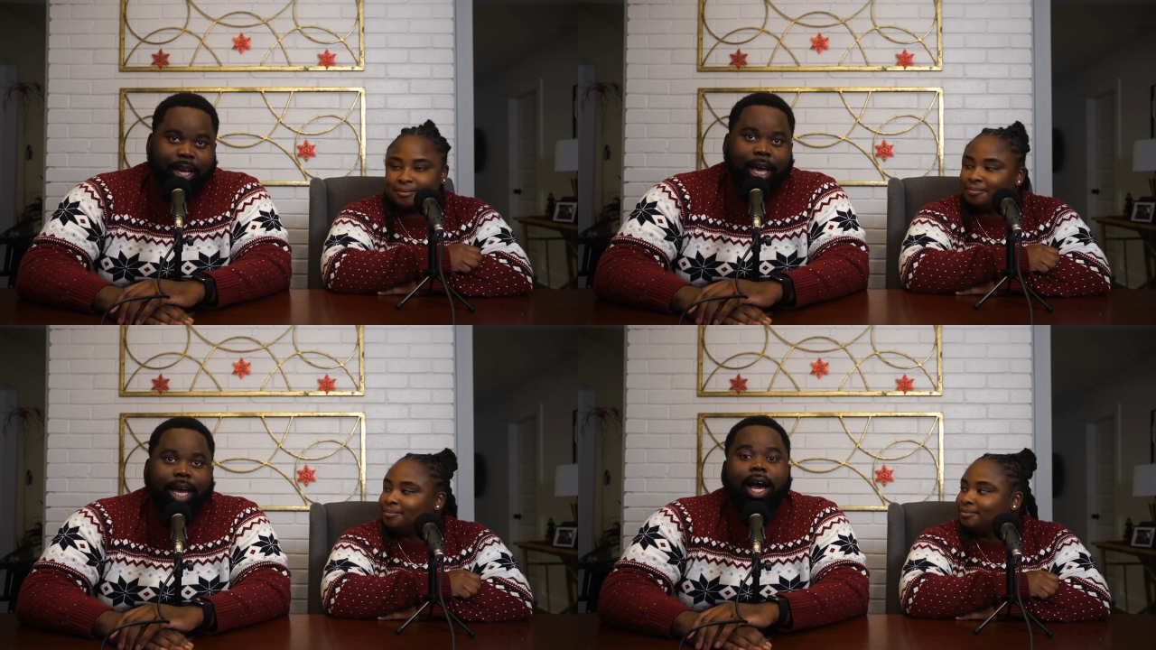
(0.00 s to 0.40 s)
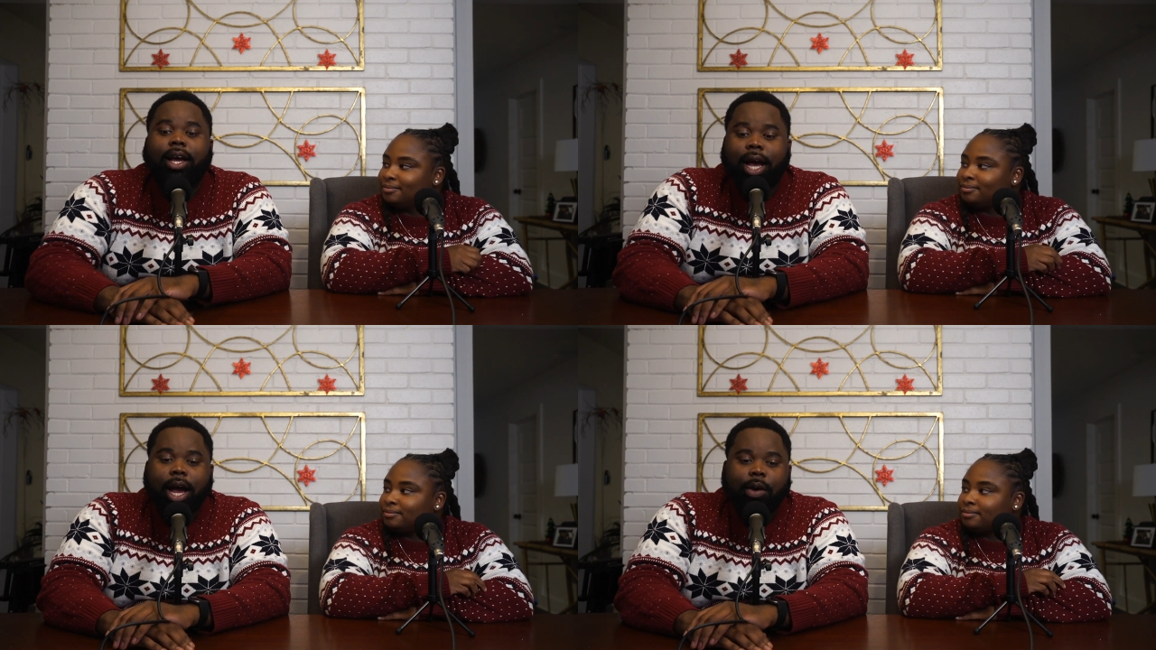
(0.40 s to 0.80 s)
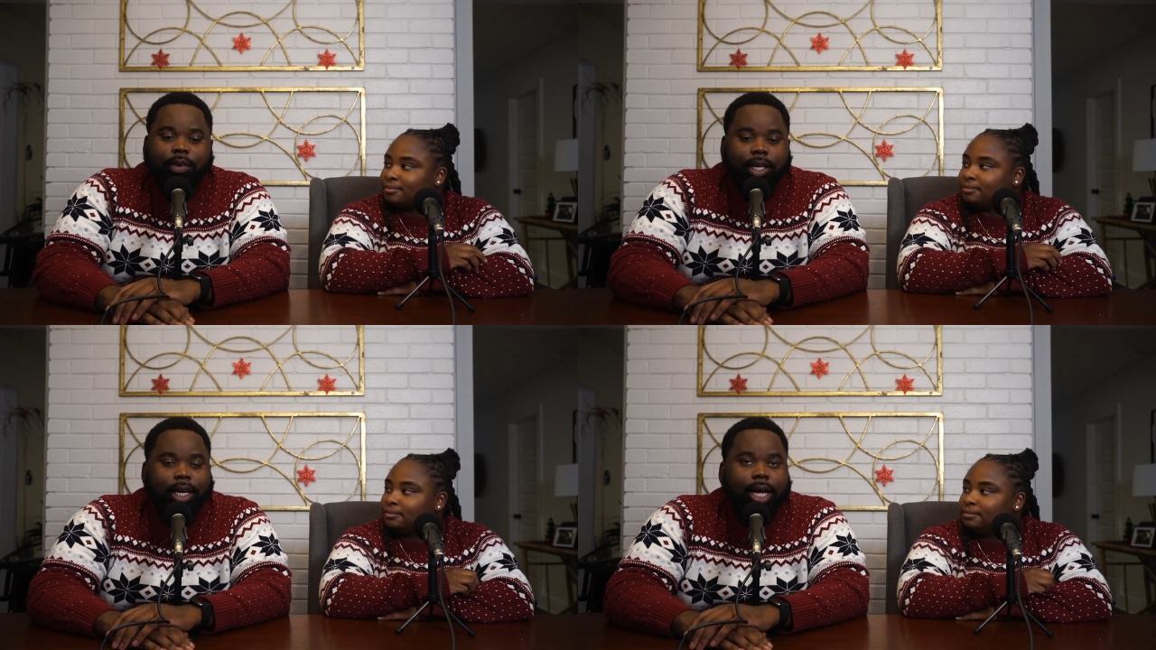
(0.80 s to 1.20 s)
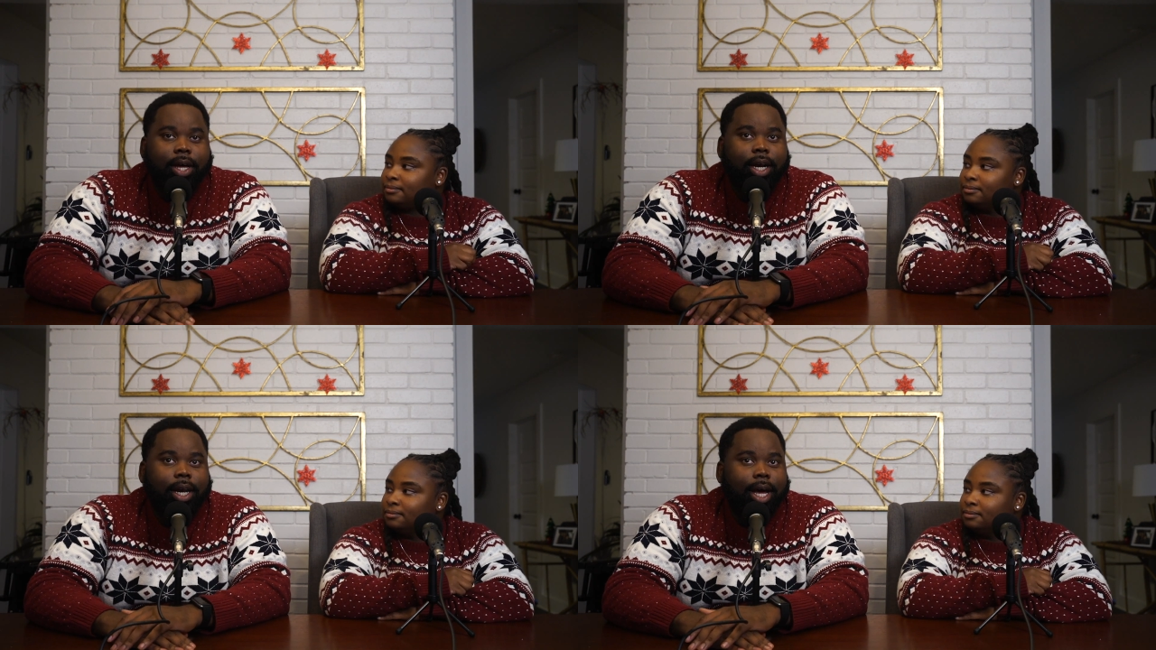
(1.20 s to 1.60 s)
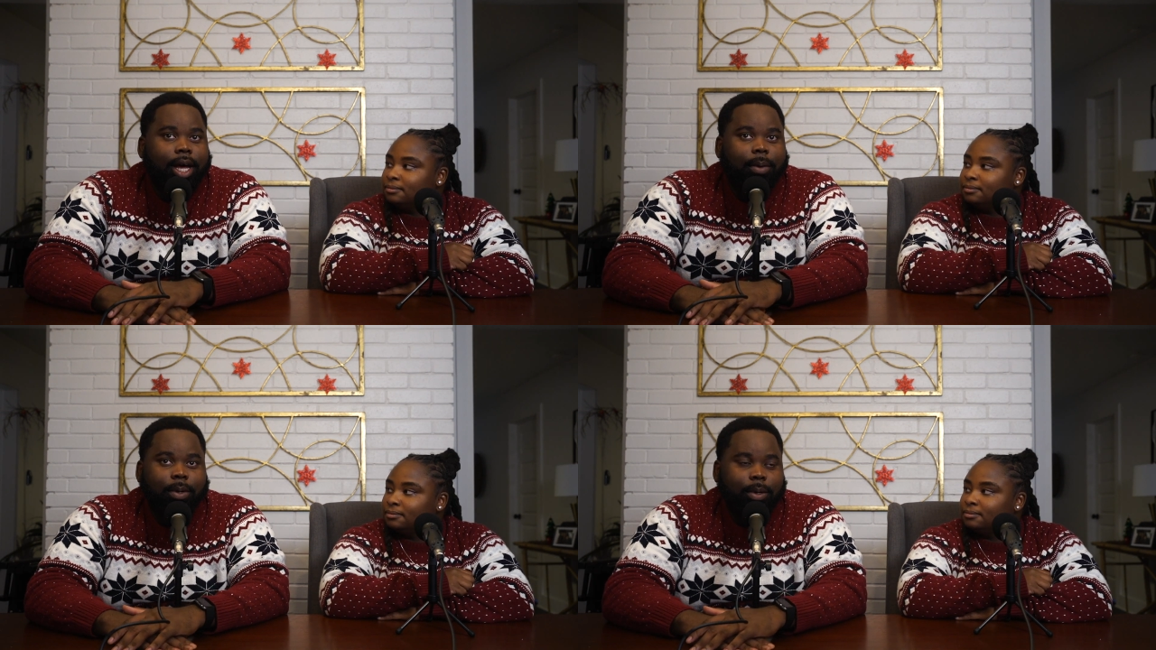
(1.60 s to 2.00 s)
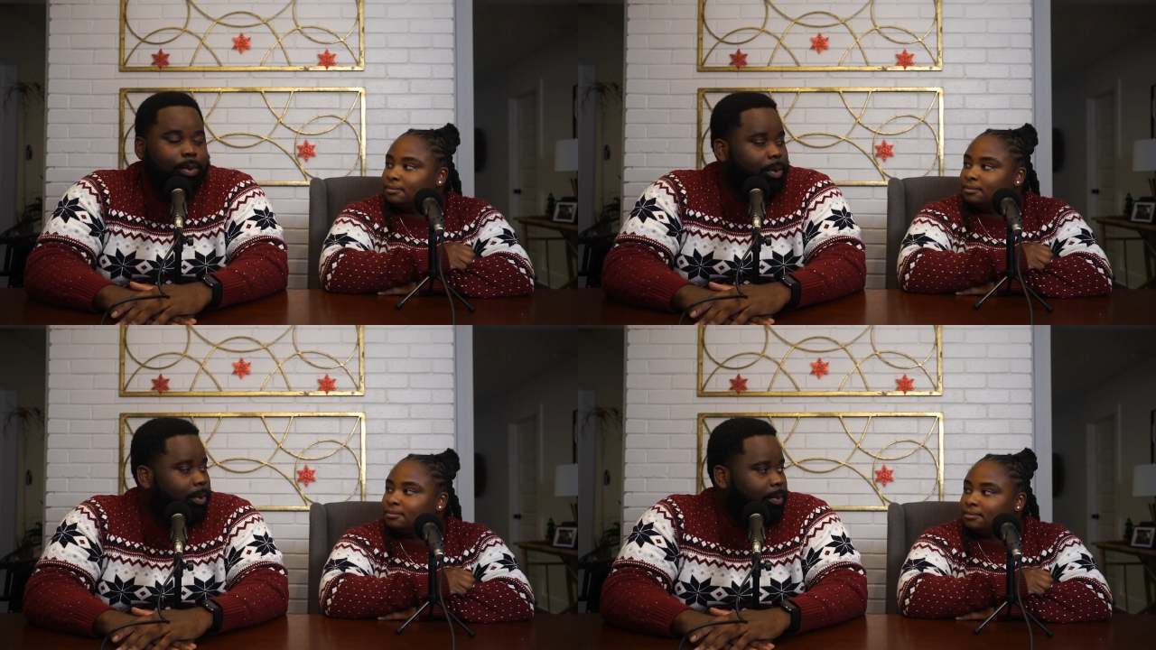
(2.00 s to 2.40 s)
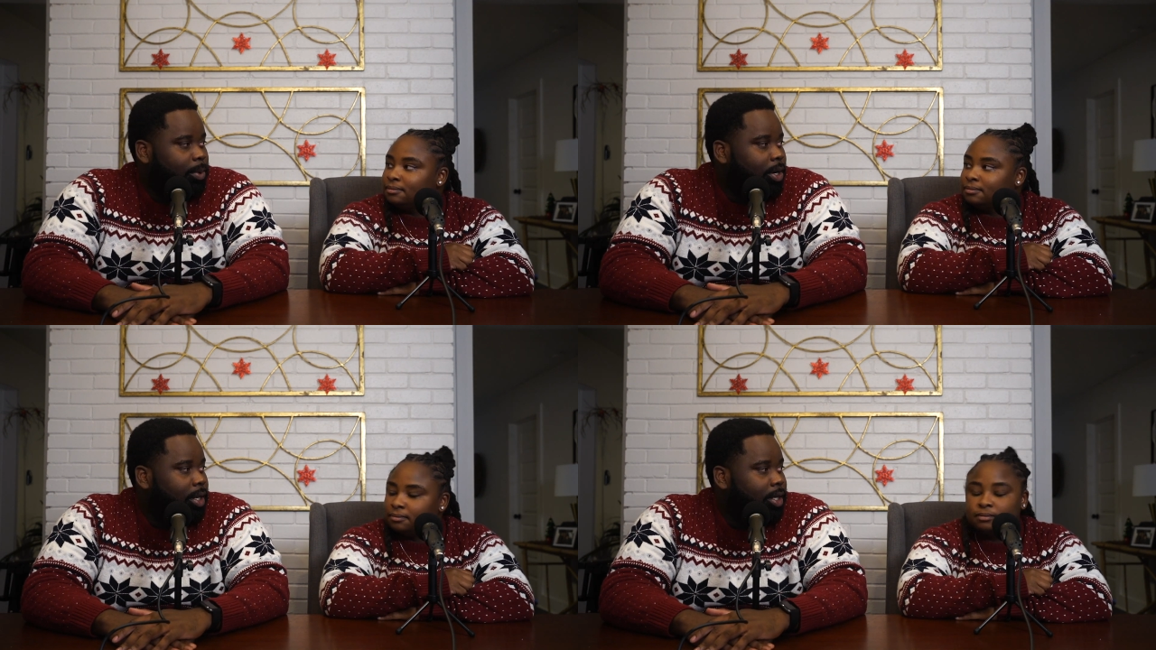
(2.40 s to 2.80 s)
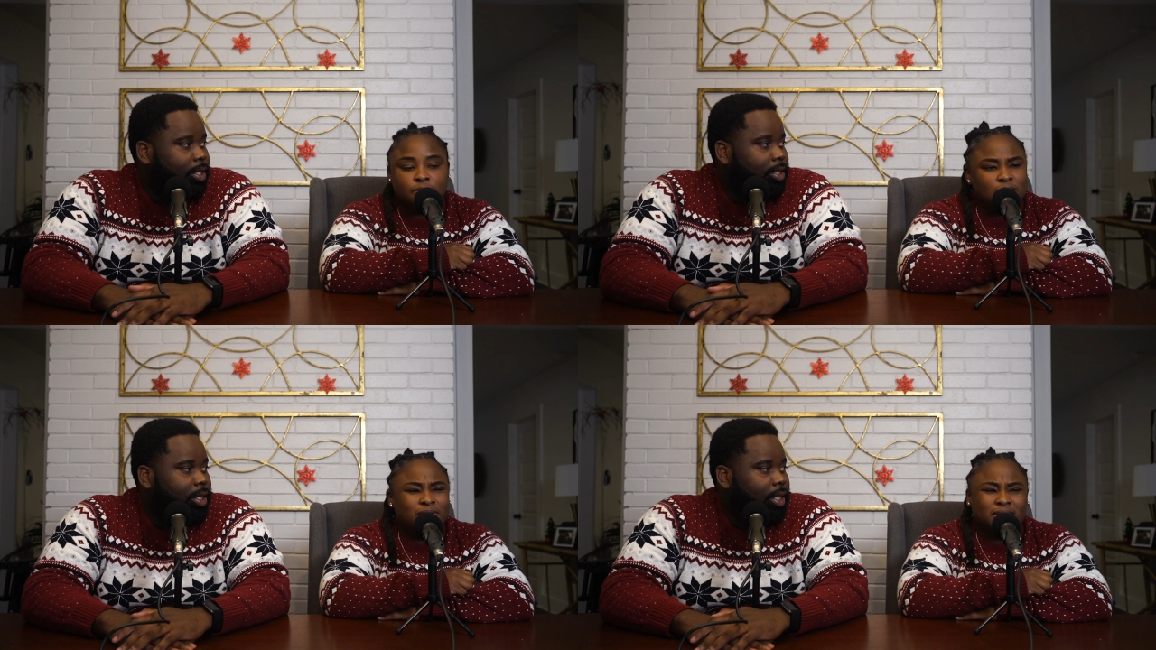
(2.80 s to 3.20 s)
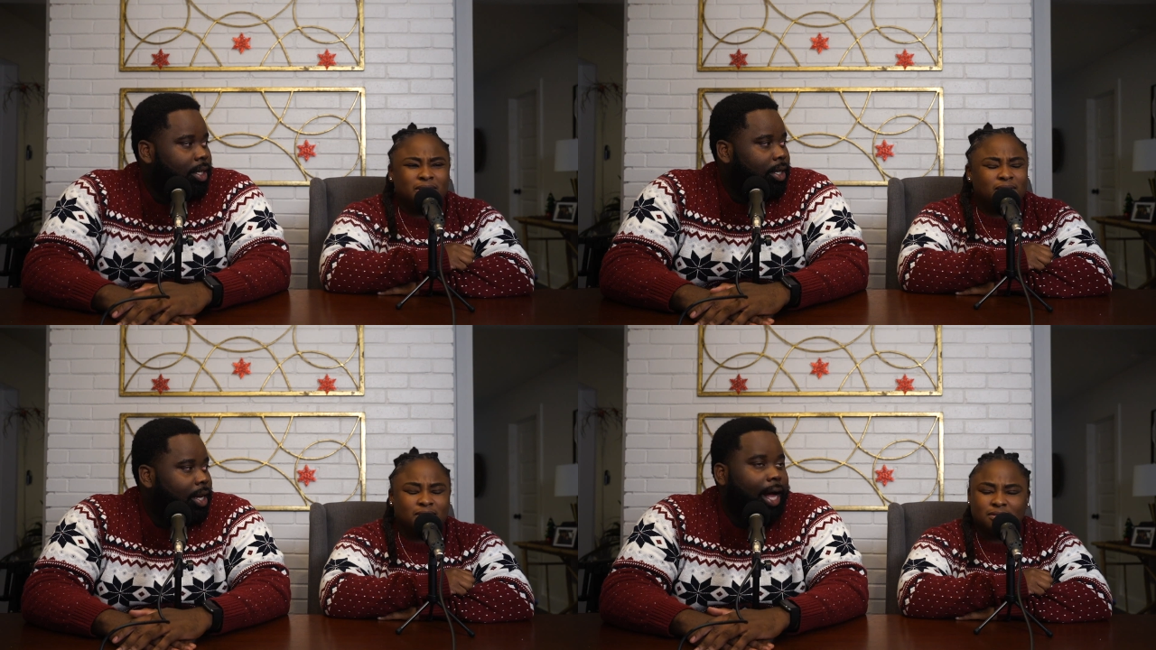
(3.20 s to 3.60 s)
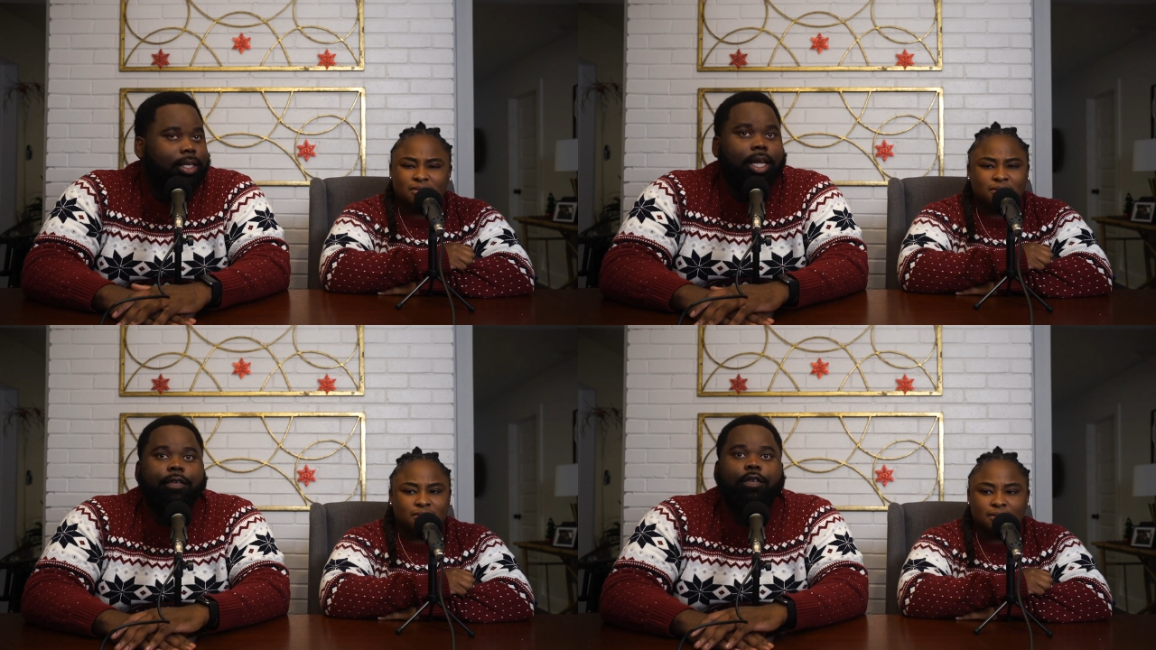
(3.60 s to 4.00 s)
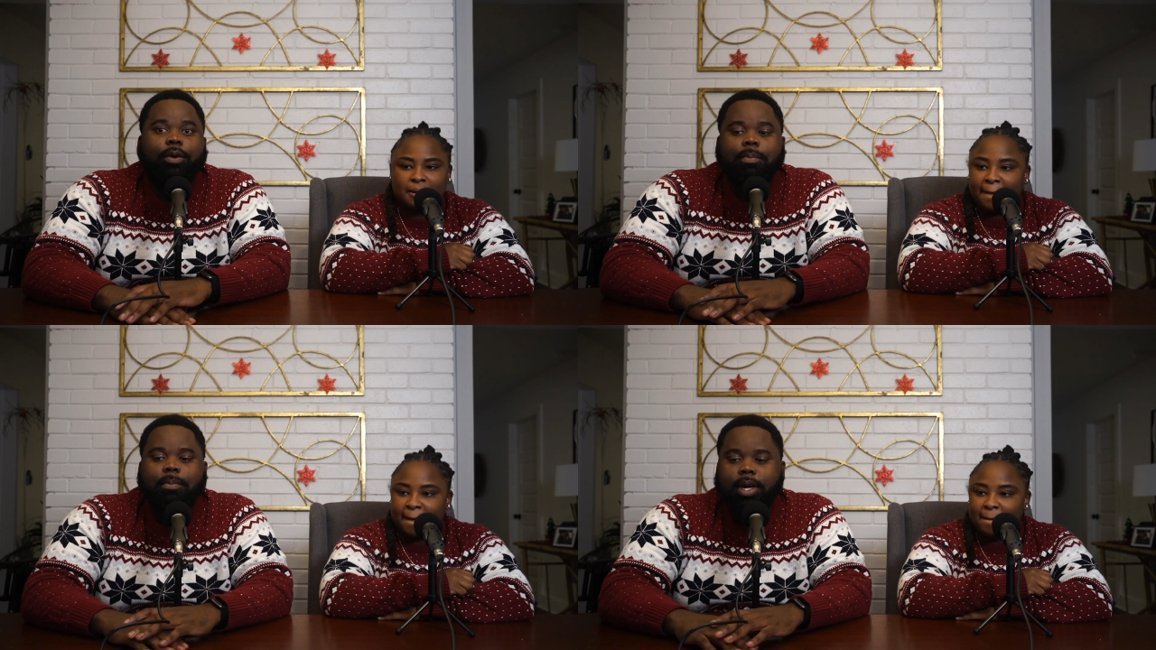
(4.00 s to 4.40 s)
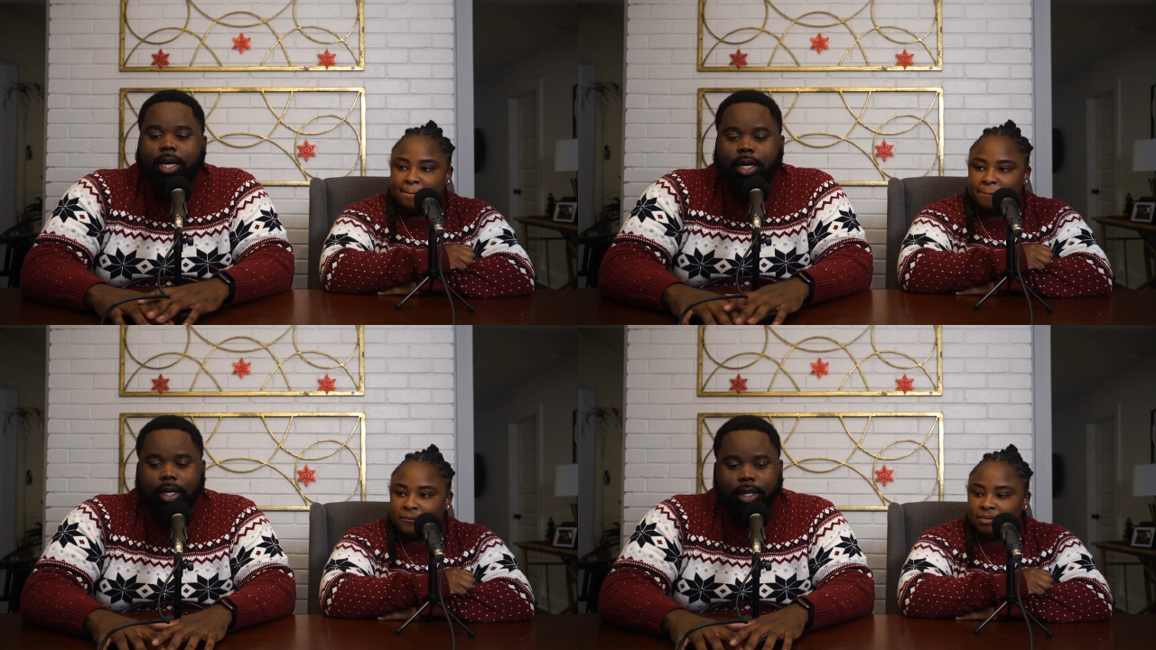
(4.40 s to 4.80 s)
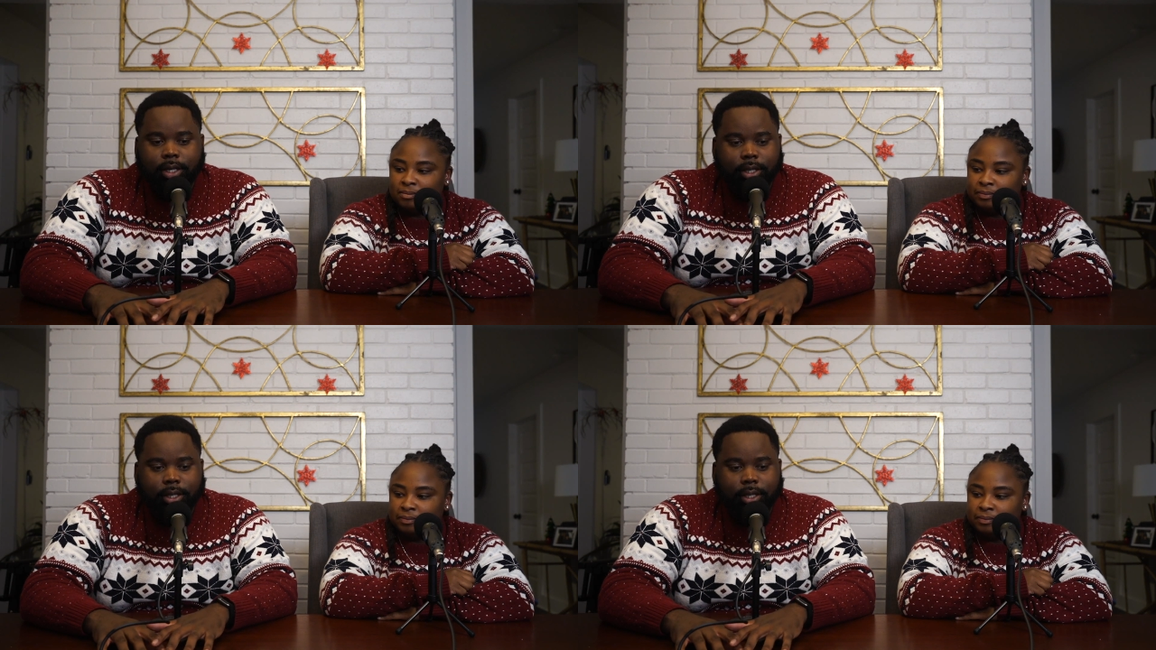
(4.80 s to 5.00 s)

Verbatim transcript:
Speaker 1: And God God really allowed a lot of people to be a part of this. Oh yeah. I think for me,